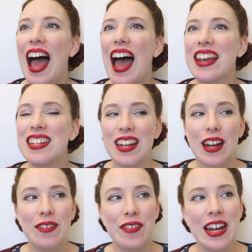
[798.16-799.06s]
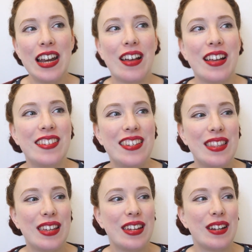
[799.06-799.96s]
And I
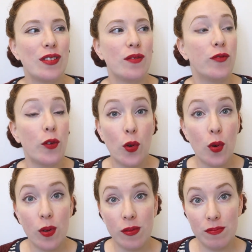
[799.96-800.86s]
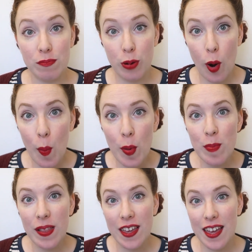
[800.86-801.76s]
realised that for
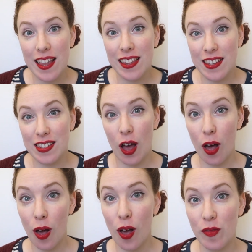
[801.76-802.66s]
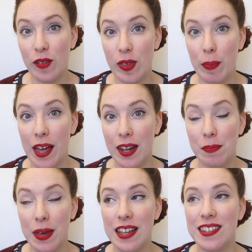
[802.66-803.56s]
probably at least half of the
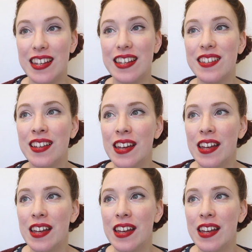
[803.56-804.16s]
pattern pieces,